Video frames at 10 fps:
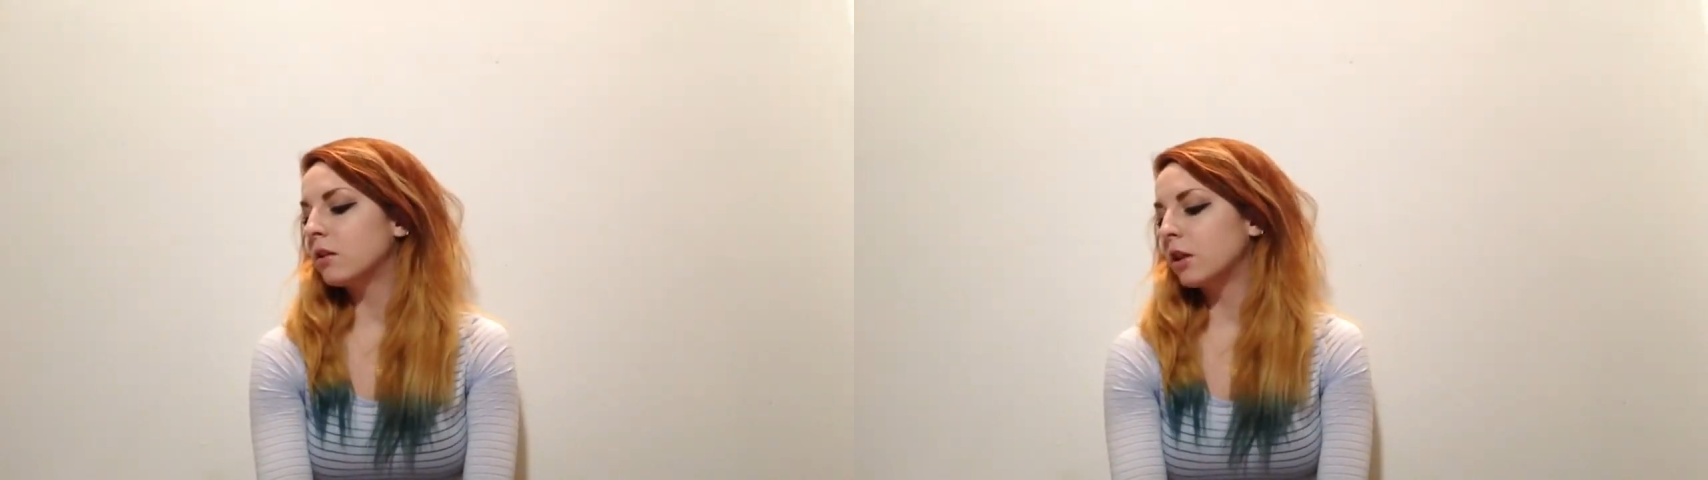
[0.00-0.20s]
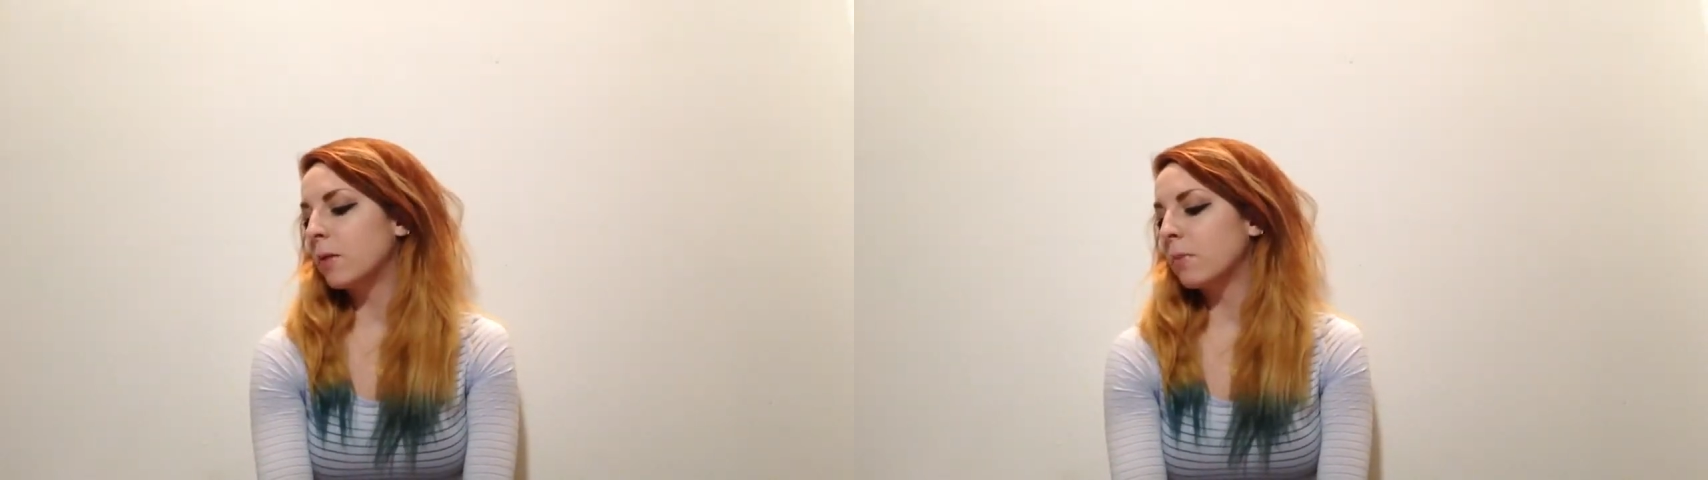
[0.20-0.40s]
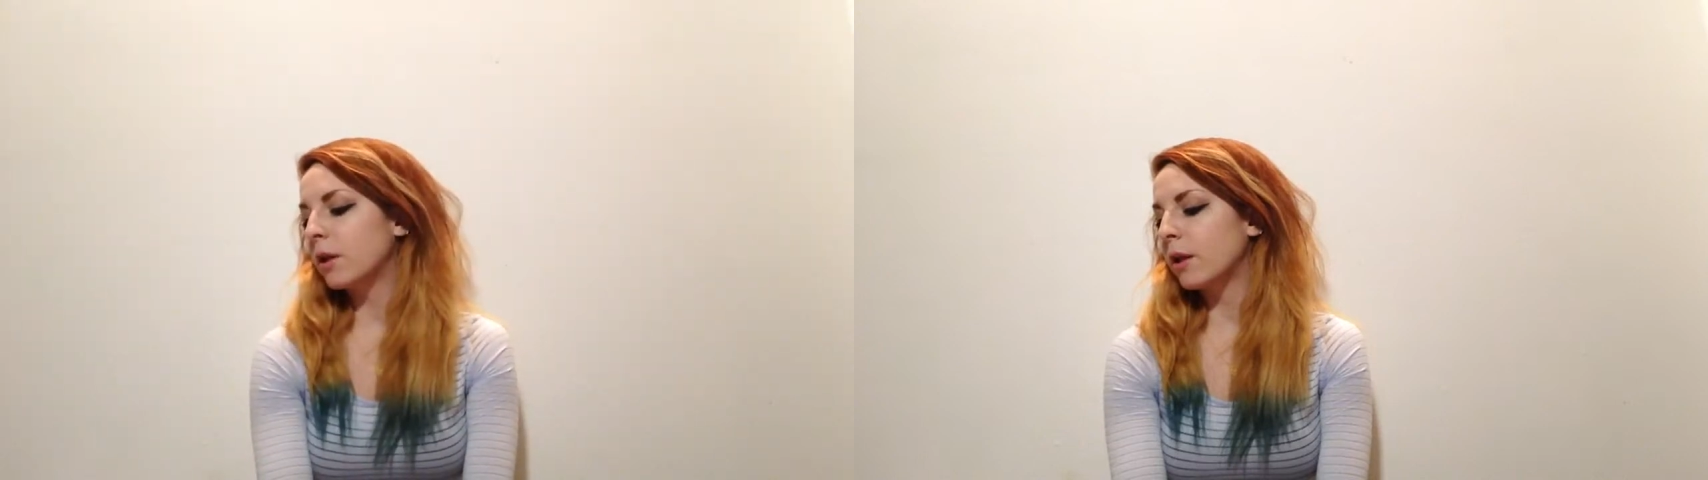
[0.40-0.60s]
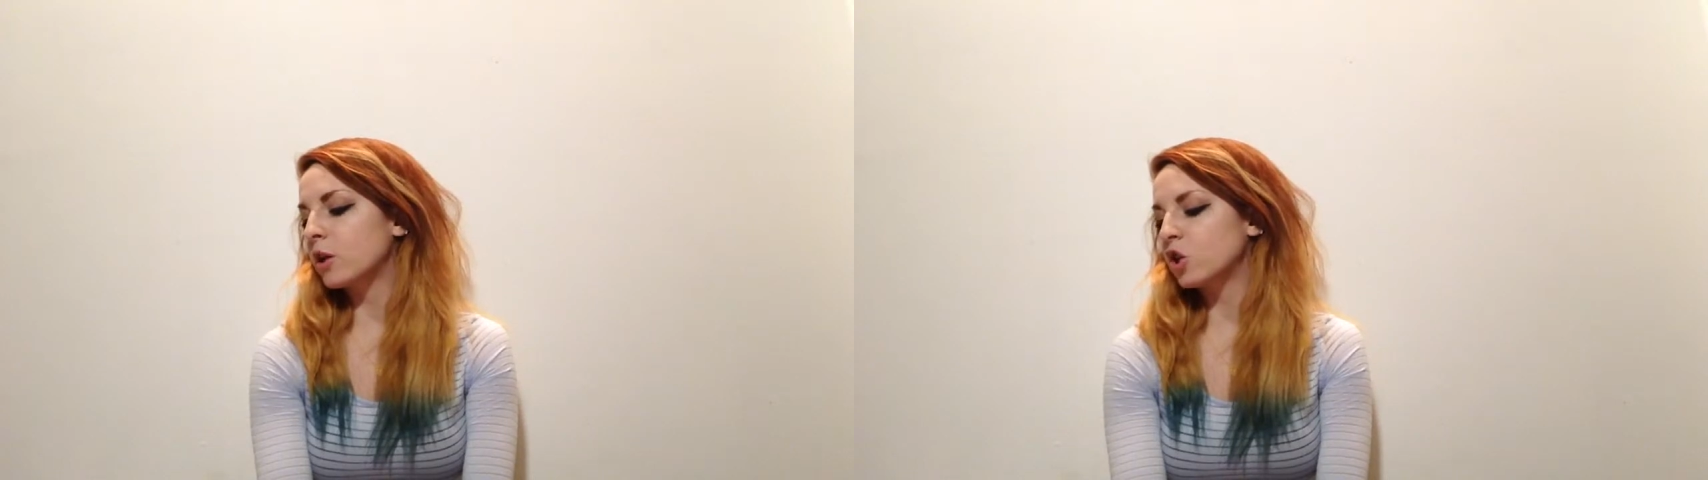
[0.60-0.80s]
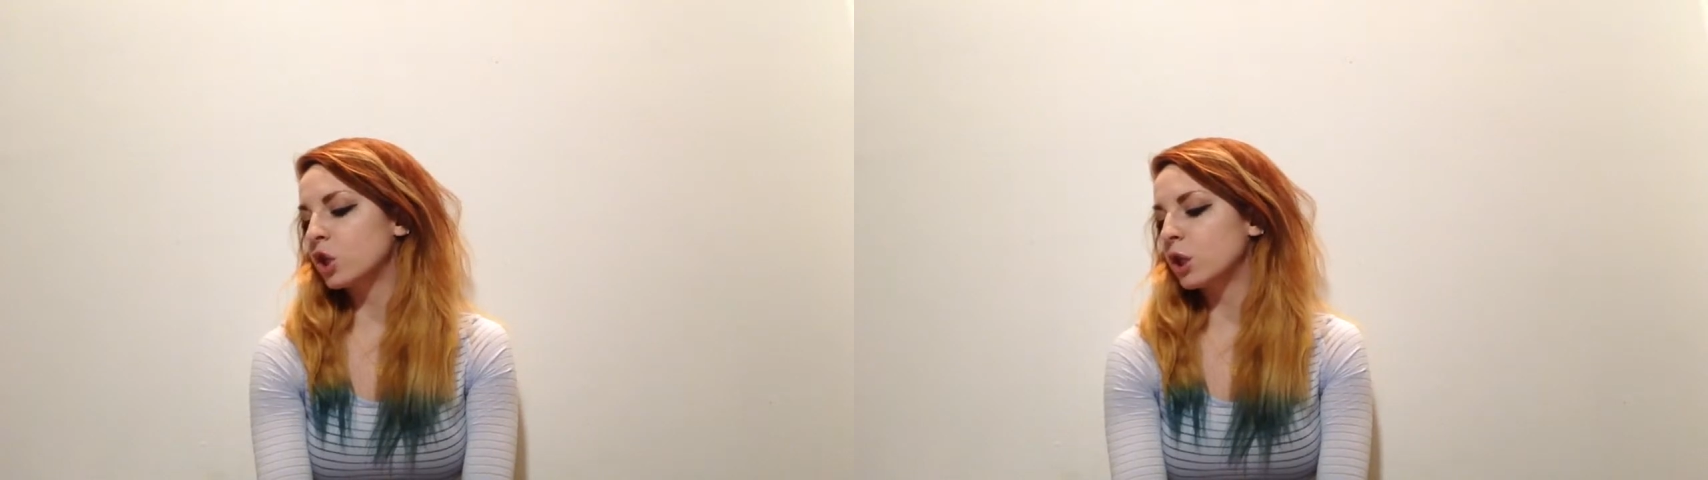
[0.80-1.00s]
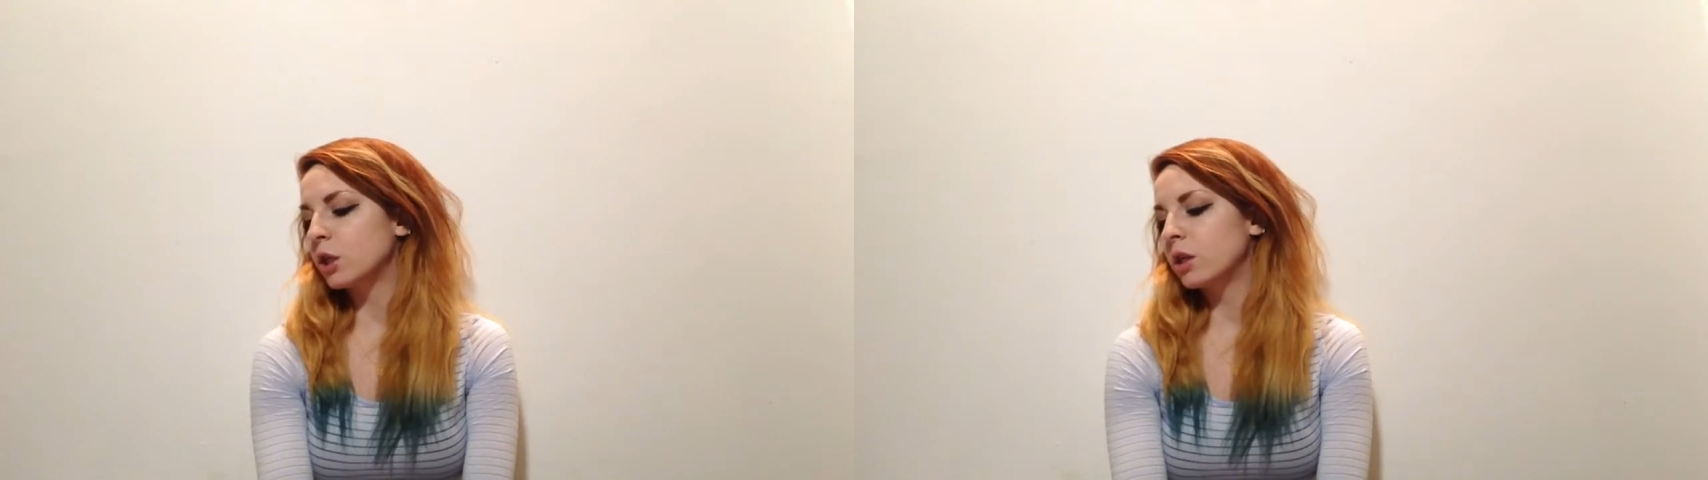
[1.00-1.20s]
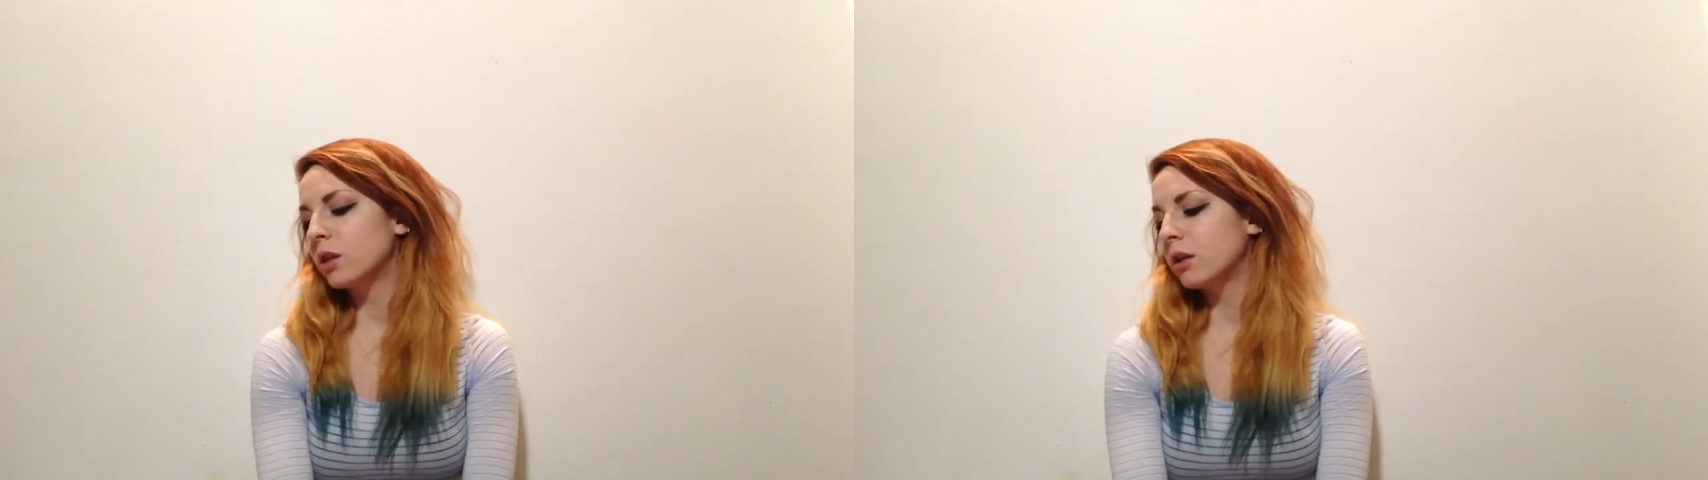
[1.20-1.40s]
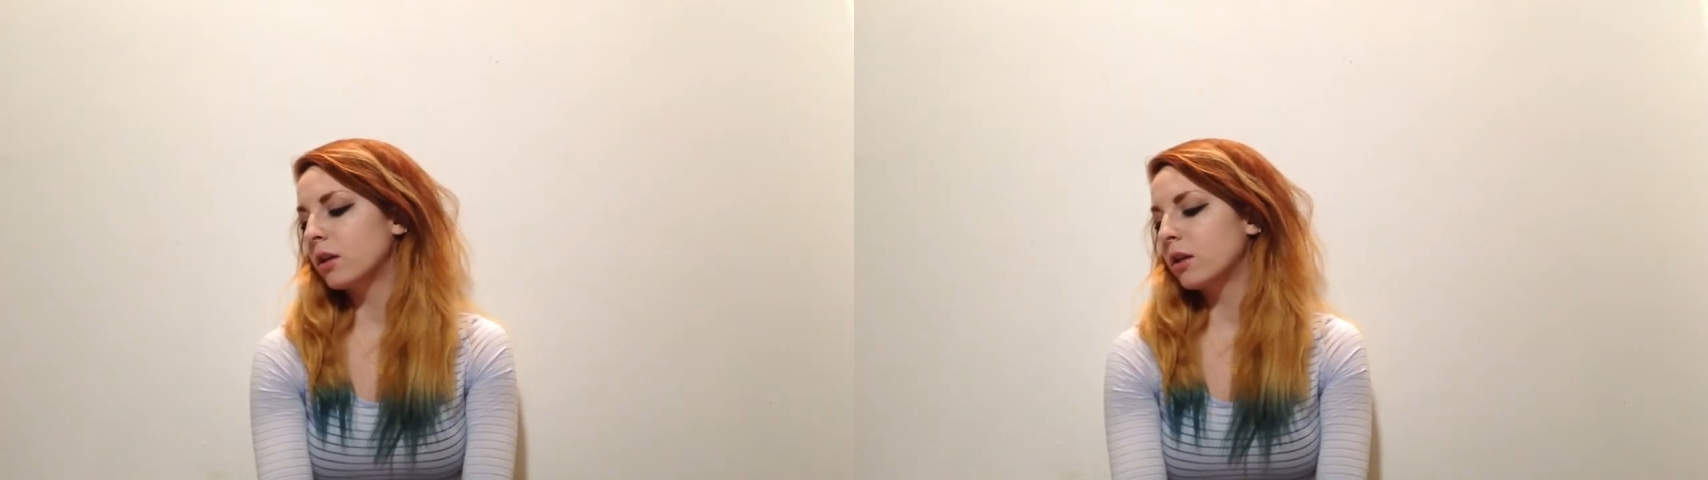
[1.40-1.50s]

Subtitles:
lip collection.